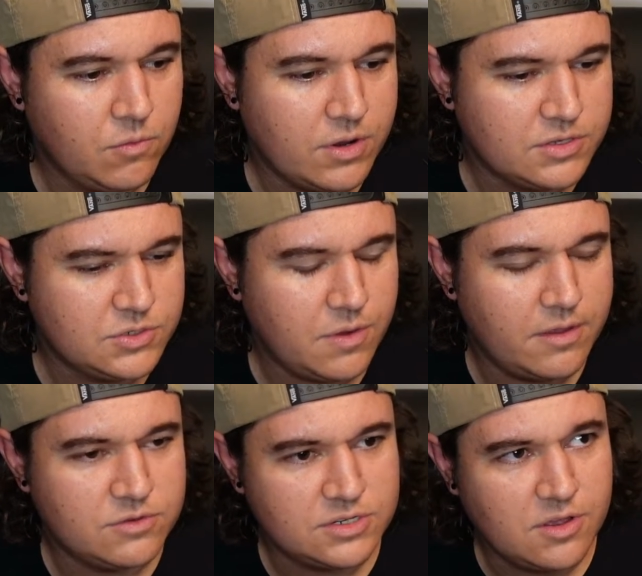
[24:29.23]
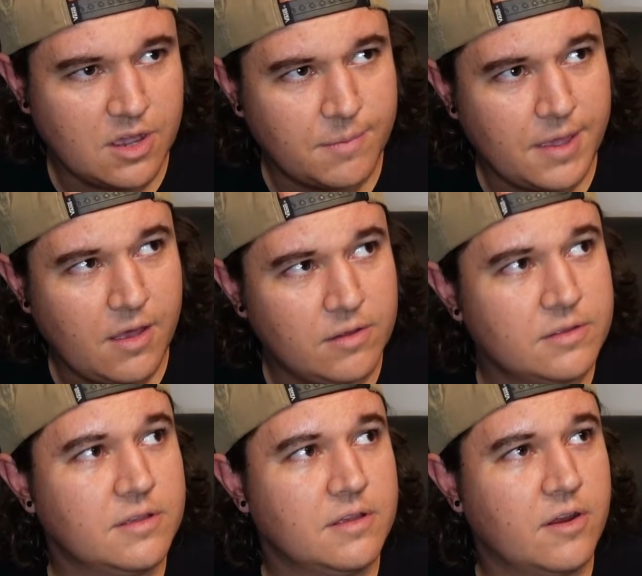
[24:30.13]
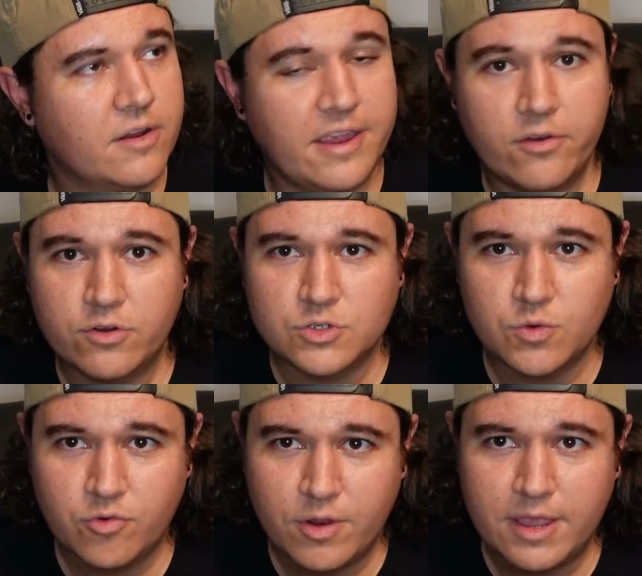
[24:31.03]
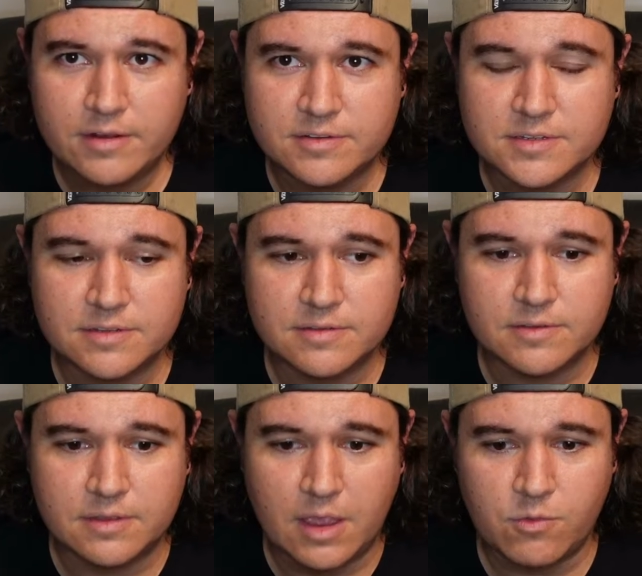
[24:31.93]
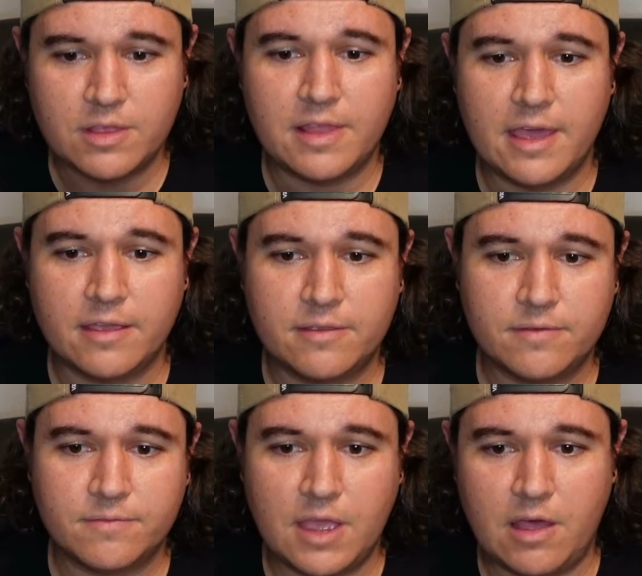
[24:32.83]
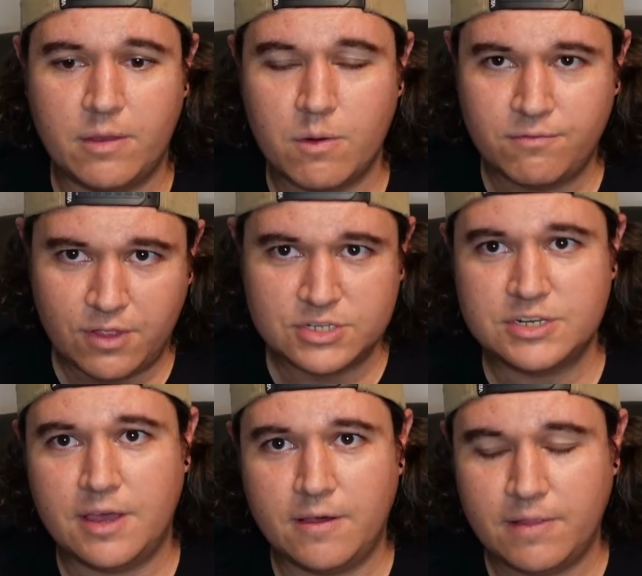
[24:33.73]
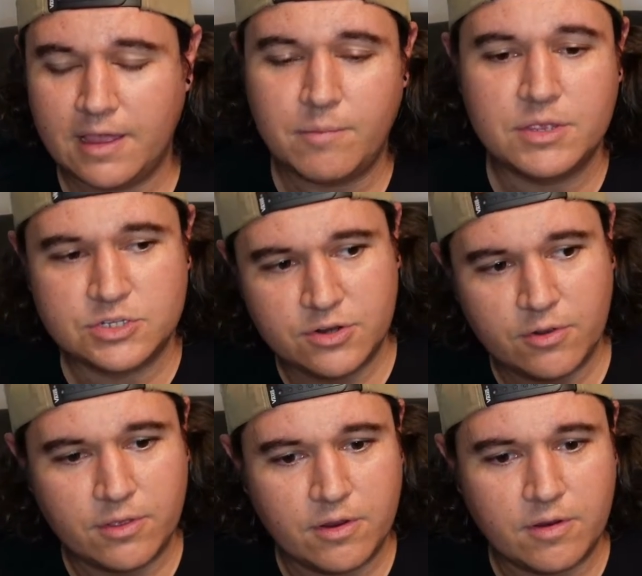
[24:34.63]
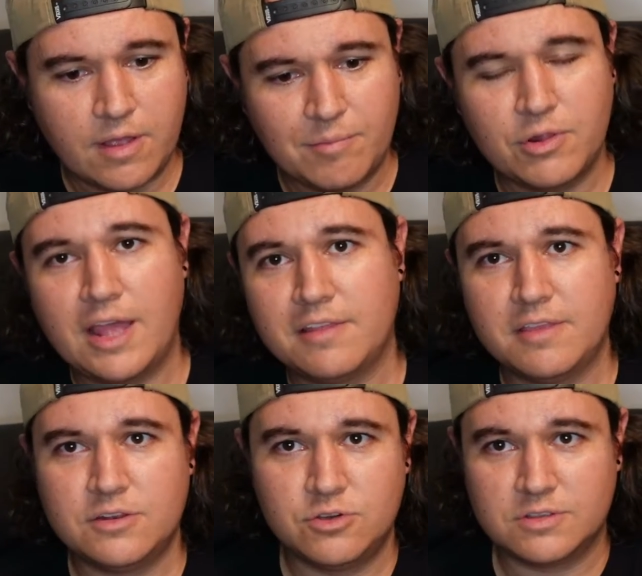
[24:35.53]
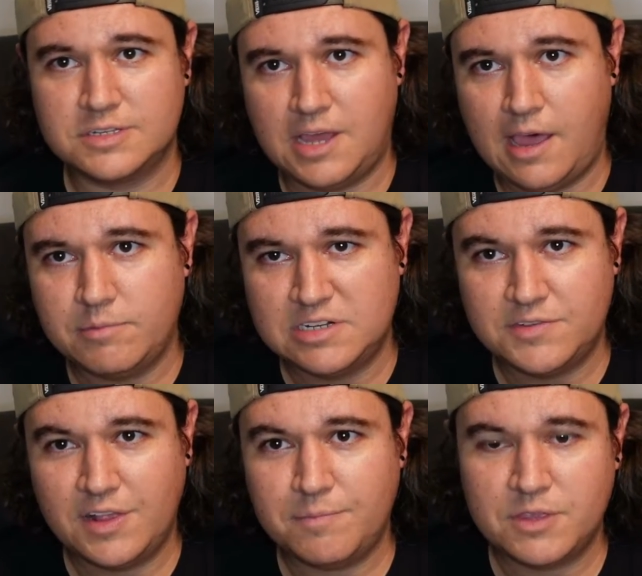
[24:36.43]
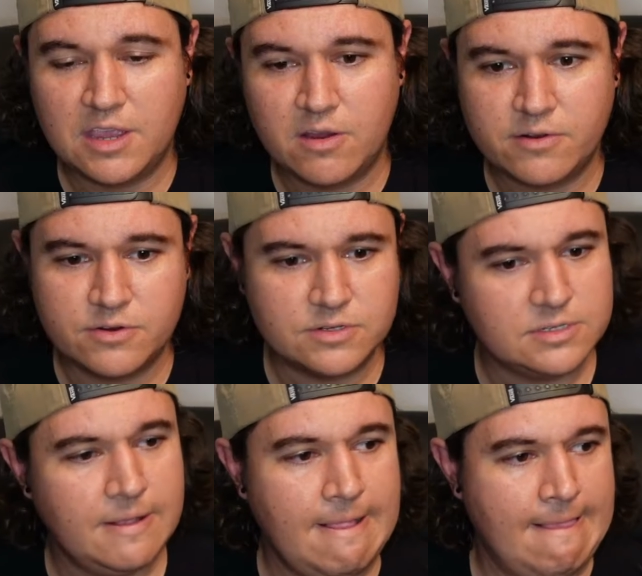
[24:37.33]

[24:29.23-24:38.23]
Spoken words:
else do I usually talk about? Our characters were great. I really like how they were fleshed out. Like I mentioned earlier, I'm glad that they took the time to develop the characters,